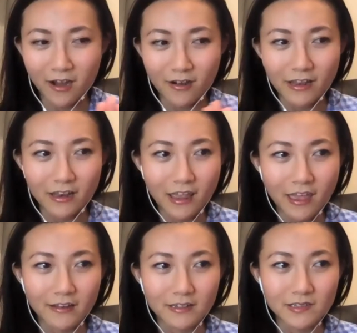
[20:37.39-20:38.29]

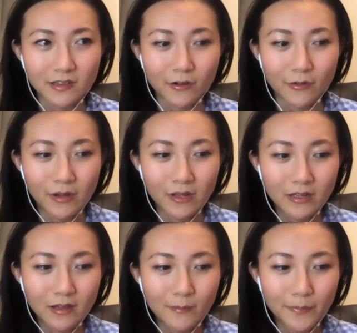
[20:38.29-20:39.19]
And so
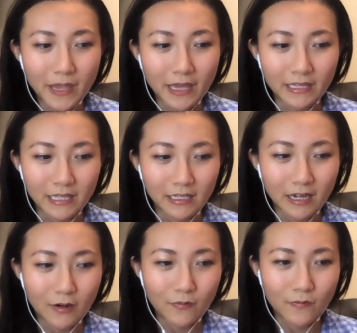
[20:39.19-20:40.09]
I think
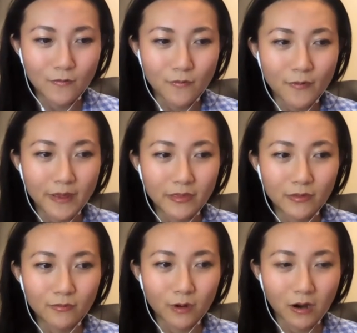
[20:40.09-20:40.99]
with
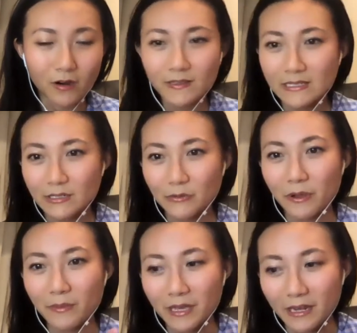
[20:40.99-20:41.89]
regards to
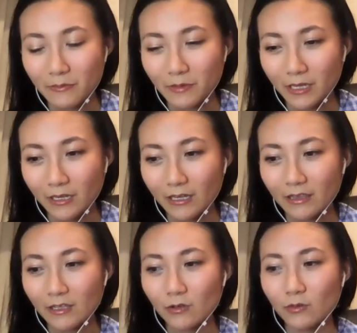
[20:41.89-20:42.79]
women, I think